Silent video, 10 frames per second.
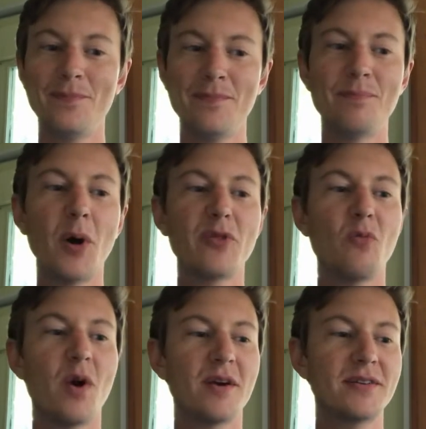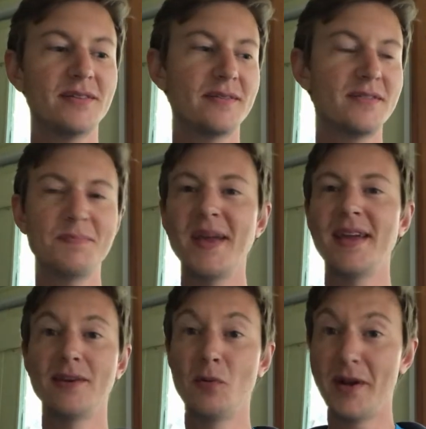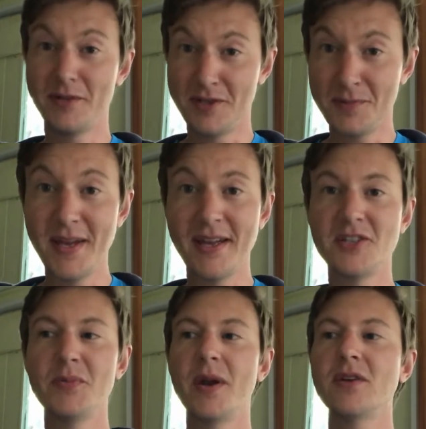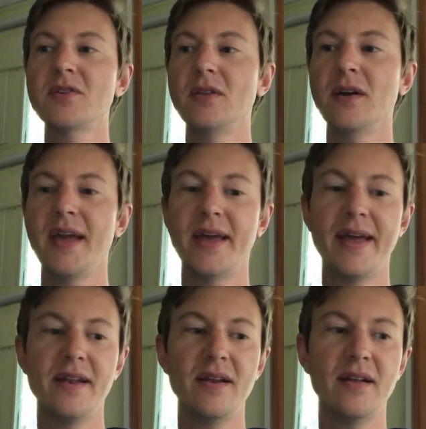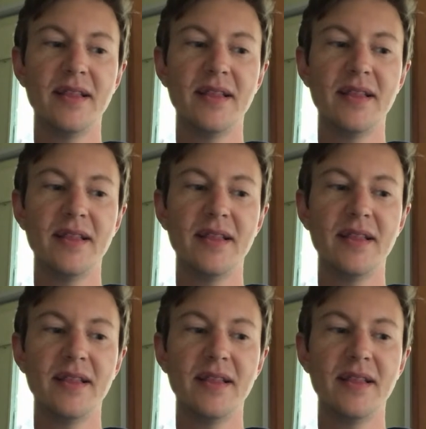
both worked, speaking to what I was just speaking to, but also looking at,